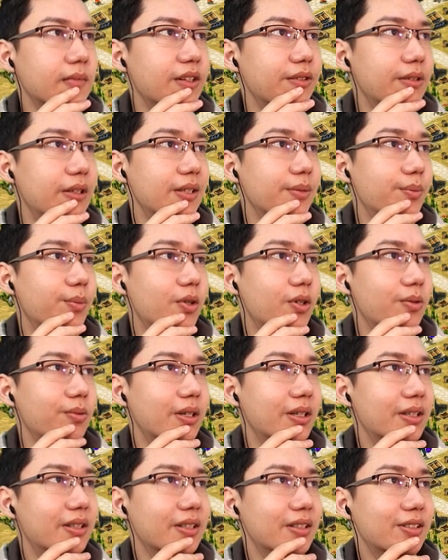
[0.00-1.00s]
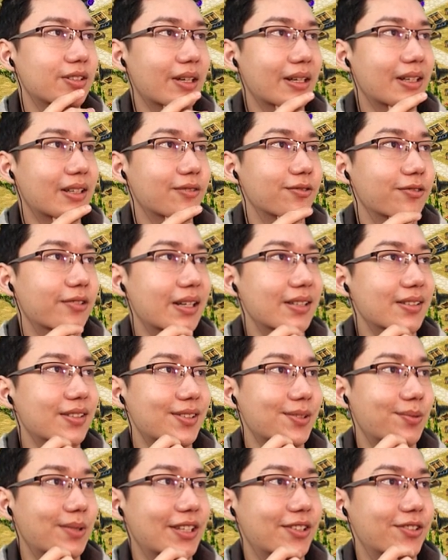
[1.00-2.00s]
we need more workers. I could raise
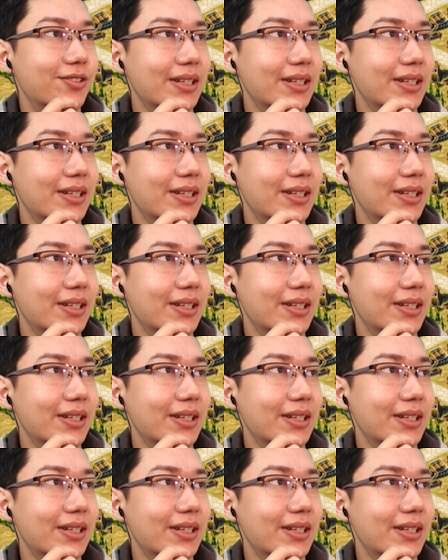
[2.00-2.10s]
the wage